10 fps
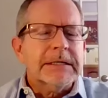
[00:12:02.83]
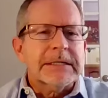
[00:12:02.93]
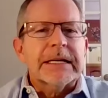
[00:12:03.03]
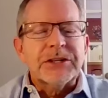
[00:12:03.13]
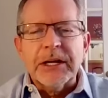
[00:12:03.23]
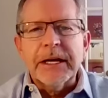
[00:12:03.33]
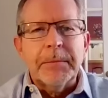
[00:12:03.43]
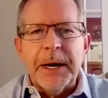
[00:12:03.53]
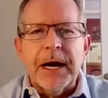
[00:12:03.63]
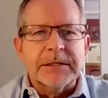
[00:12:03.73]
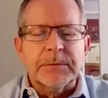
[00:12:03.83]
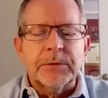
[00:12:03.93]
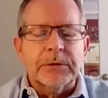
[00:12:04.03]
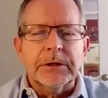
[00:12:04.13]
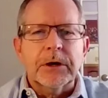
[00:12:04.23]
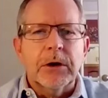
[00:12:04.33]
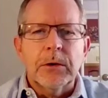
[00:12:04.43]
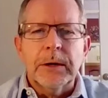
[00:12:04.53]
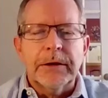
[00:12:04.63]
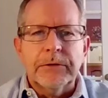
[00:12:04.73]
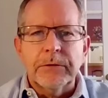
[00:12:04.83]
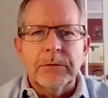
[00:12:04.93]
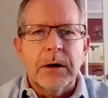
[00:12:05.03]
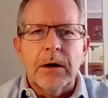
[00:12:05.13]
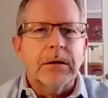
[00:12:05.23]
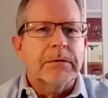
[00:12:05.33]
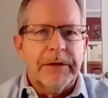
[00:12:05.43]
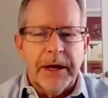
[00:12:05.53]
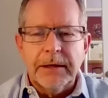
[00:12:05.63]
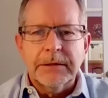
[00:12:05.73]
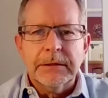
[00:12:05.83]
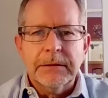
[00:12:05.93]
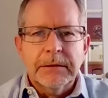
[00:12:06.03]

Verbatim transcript: it's essentially impossible to go and do all of that.